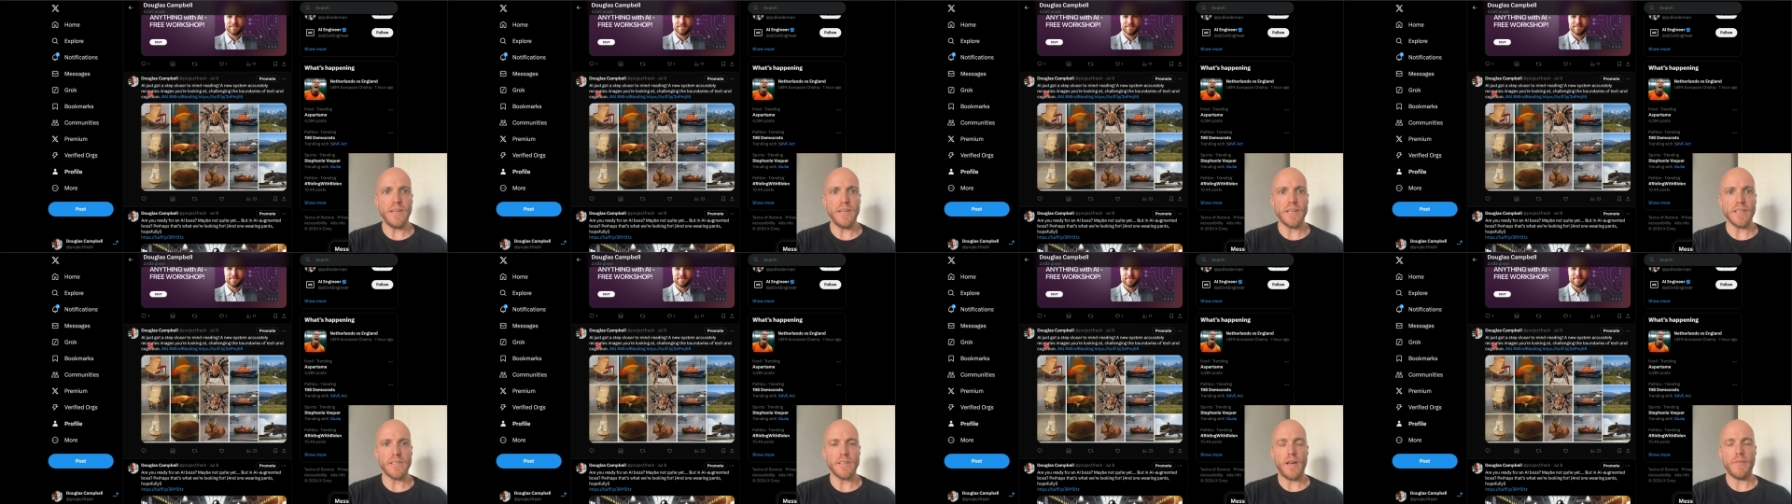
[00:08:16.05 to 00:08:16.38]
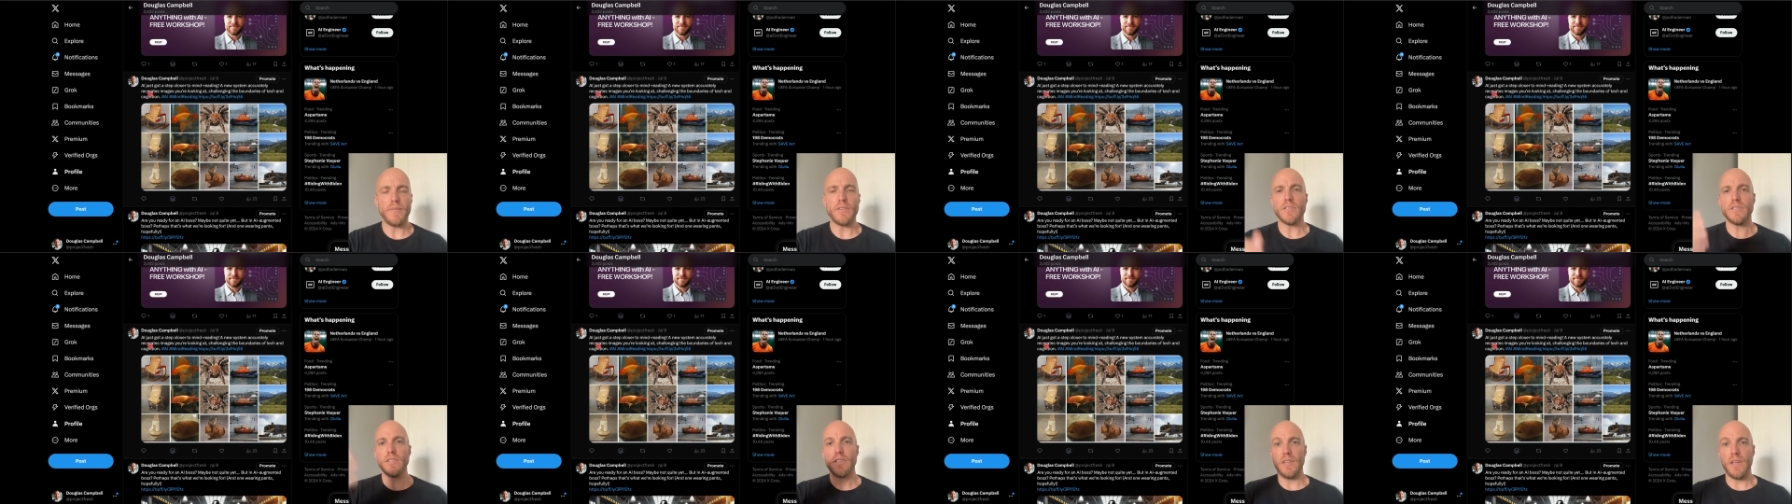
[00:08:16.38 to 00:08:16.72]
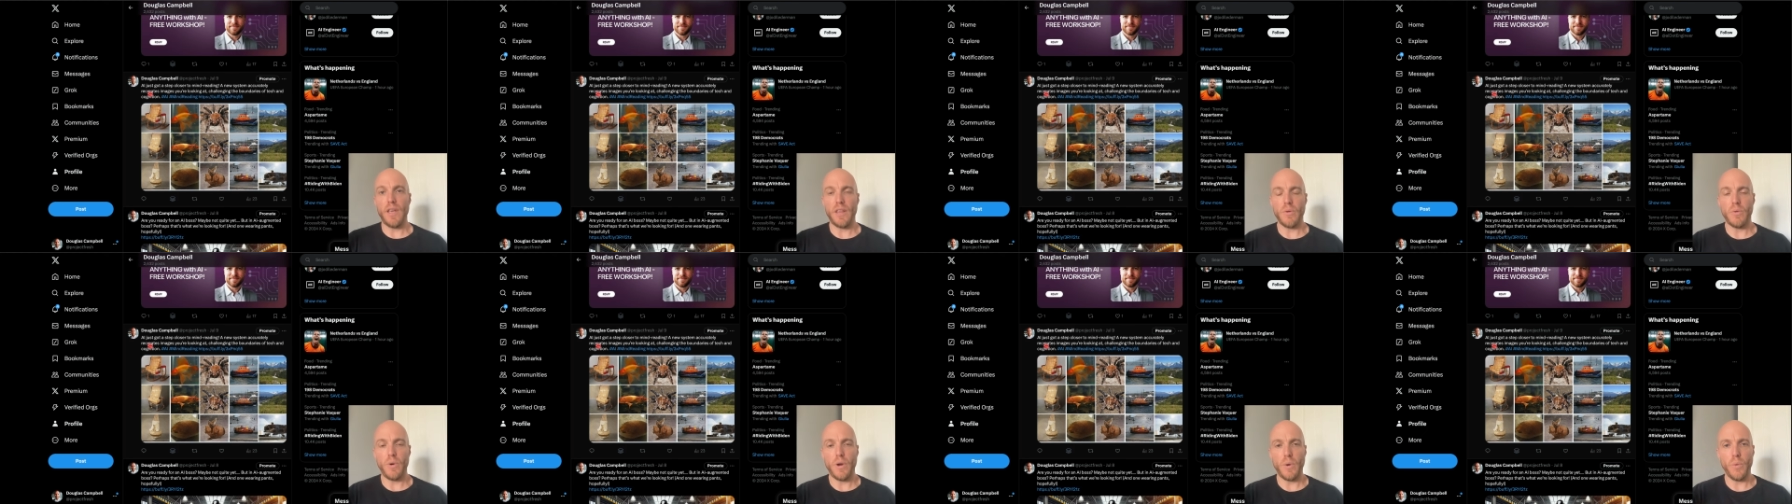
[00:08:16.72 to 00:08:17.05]
because obviously the
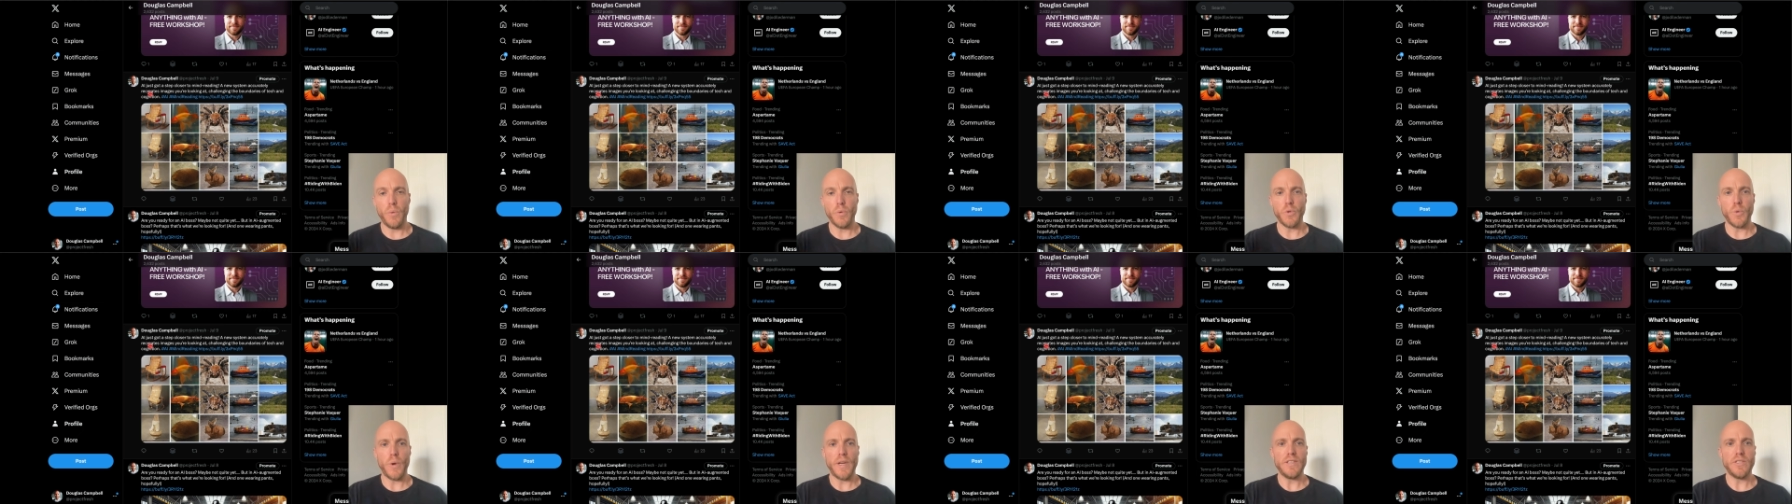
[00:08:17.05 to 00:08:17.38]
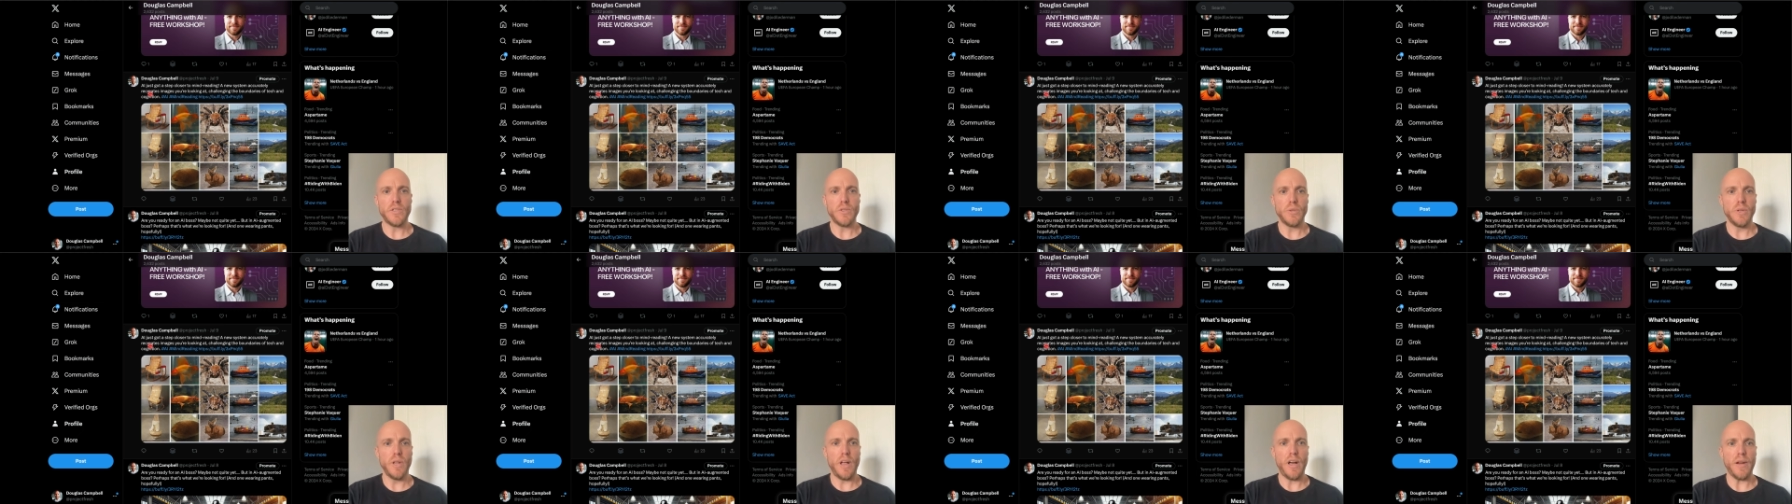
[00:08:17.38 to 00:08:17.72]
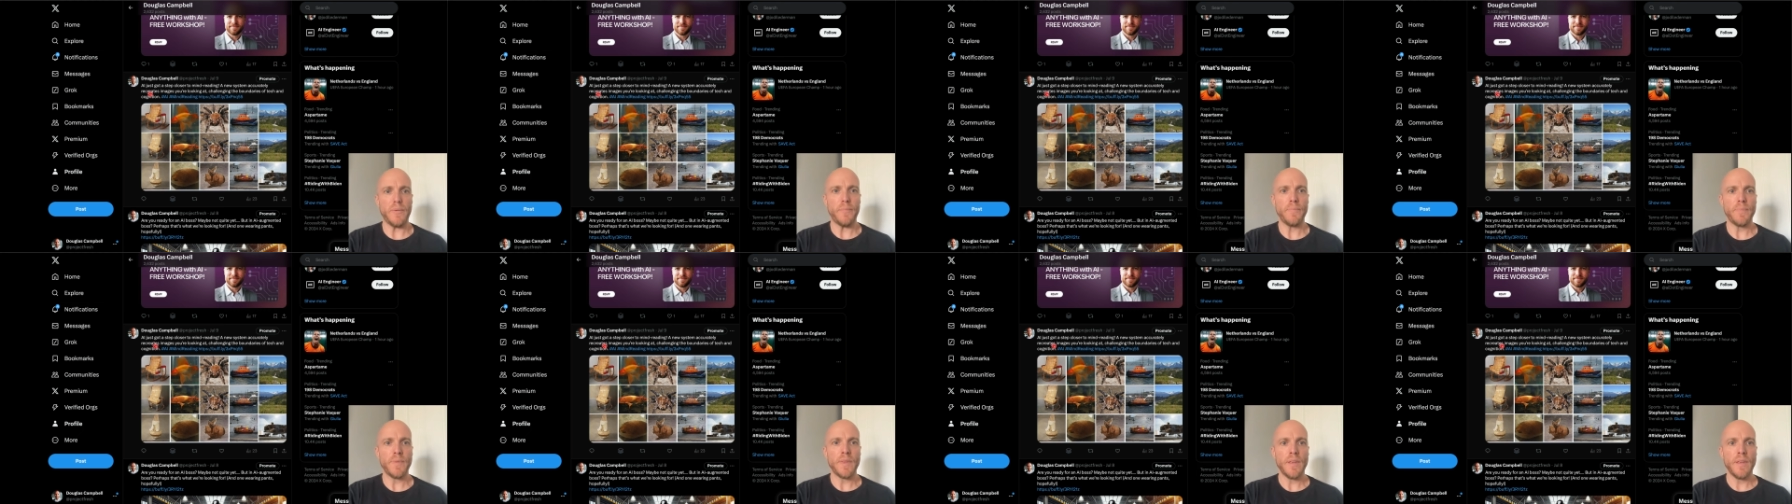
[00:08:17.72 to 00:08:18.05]
other one was way too long.